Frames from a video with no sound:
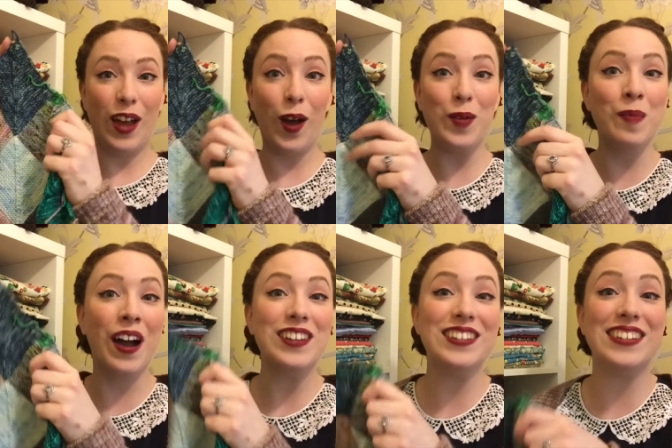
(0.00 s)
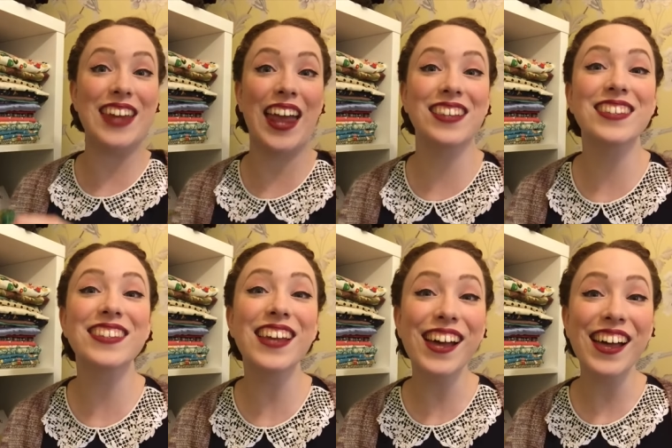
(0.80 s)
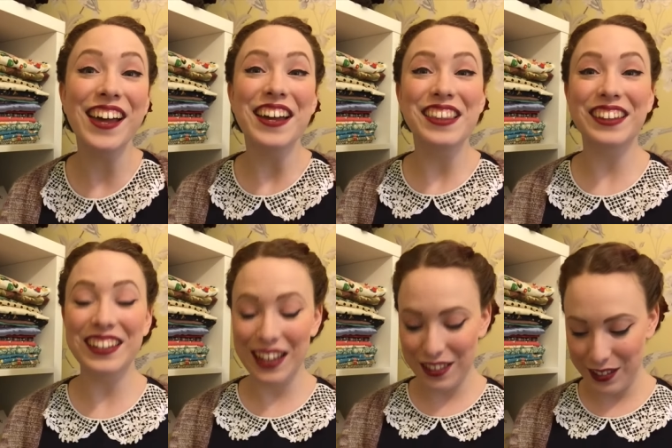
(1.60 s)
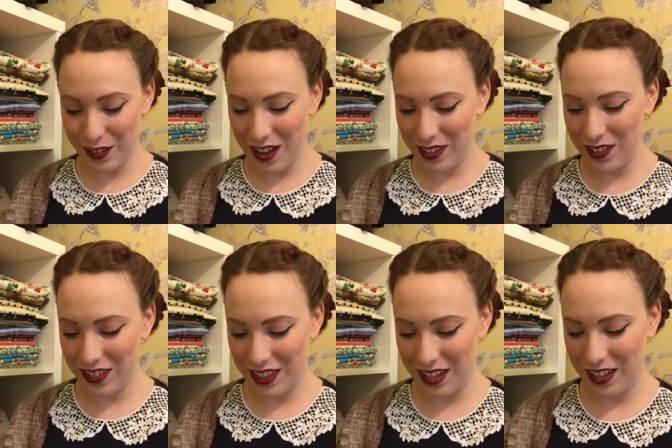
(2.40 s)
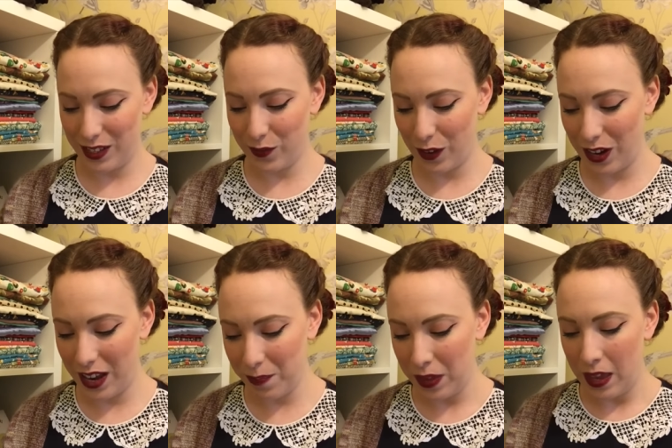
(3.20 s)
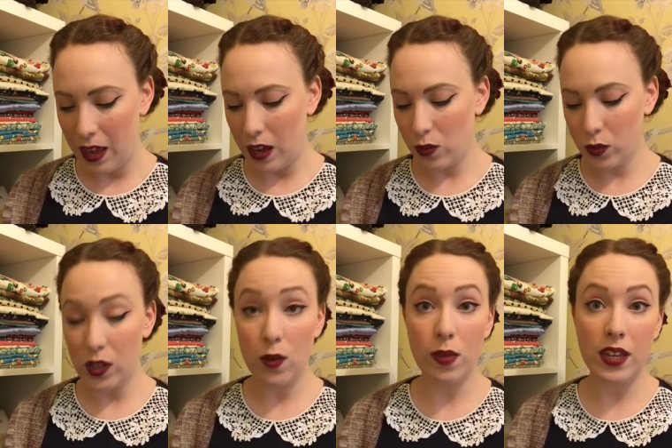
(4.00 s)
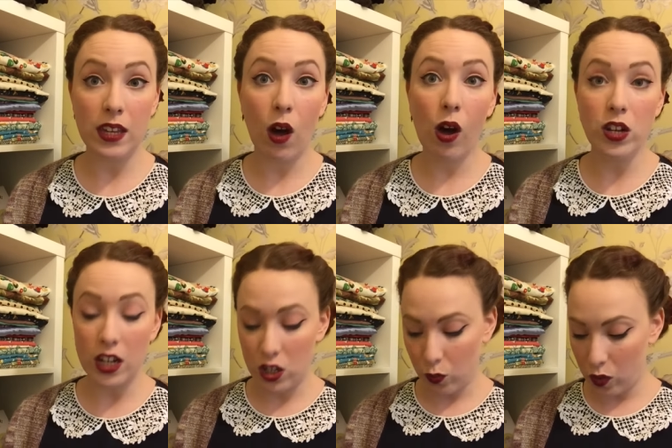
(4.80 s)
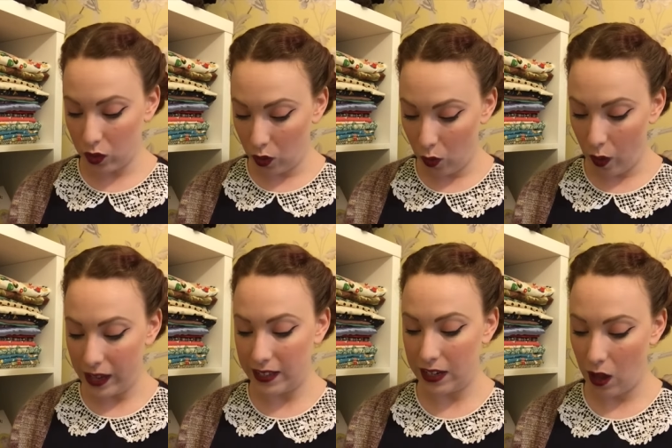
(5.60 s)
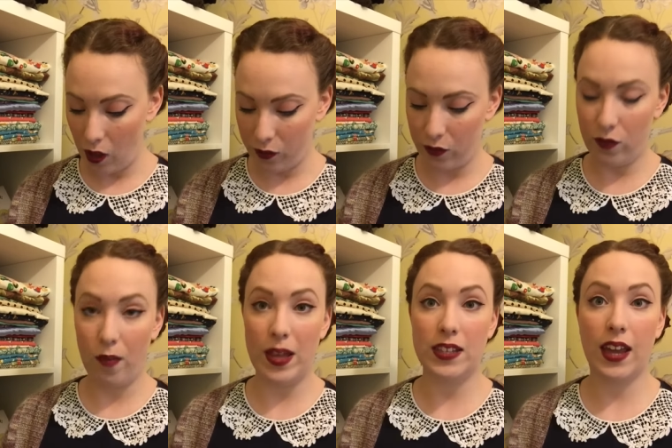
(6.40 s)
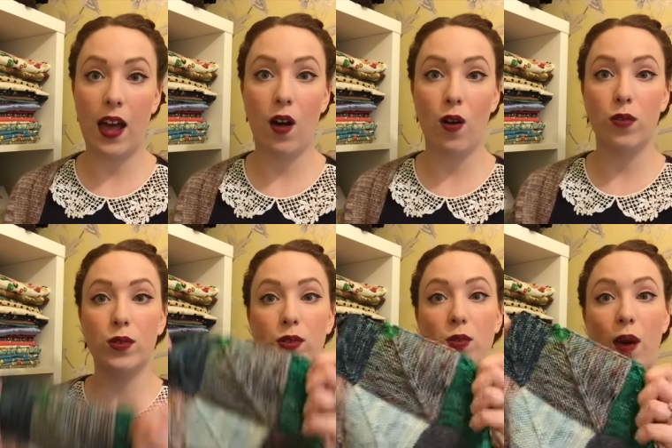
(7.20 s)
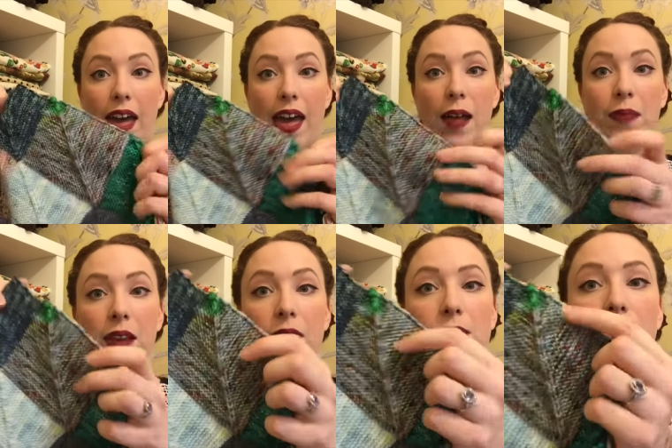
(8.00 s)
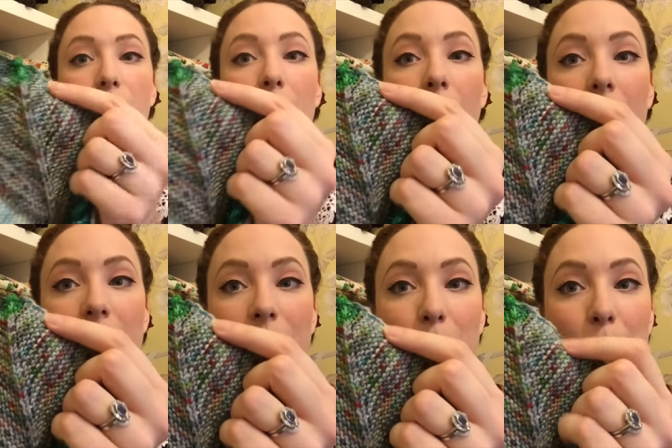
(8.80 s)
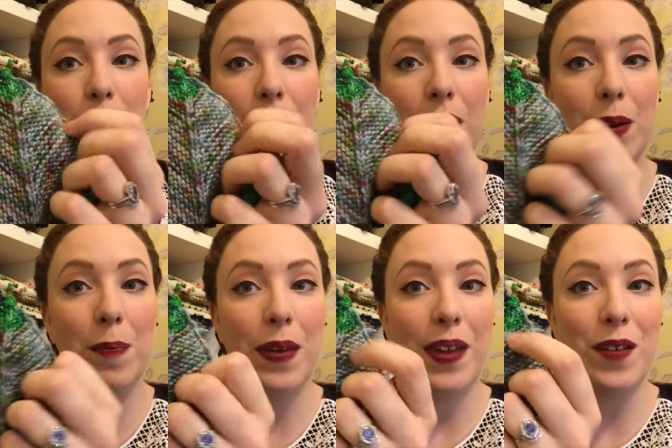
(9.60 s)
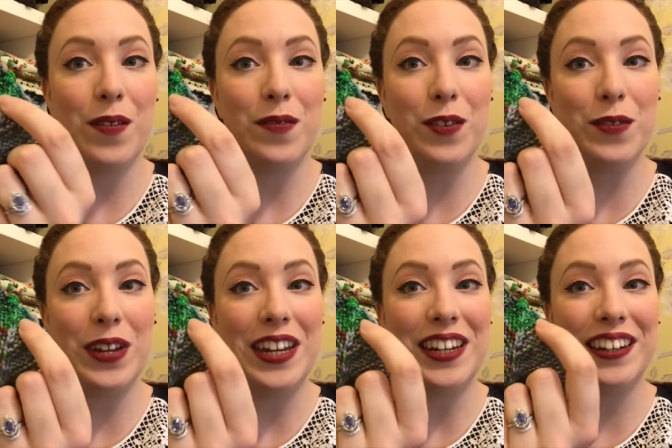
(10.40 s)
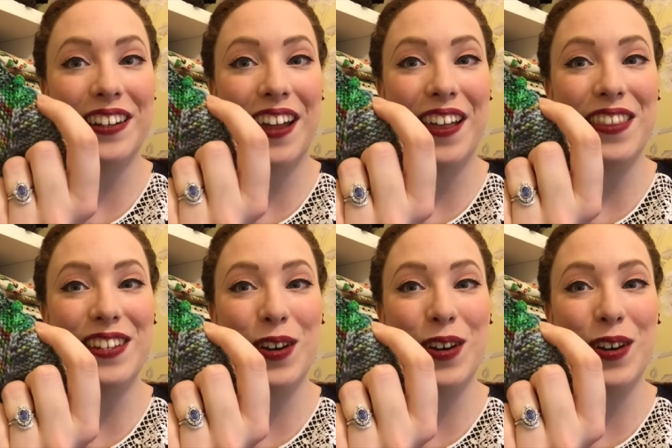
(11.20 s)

so much denser than the other squares which i think is funny and also the yardage wasn't quite enough for me to get a whole square. So I just put a little bit of green at the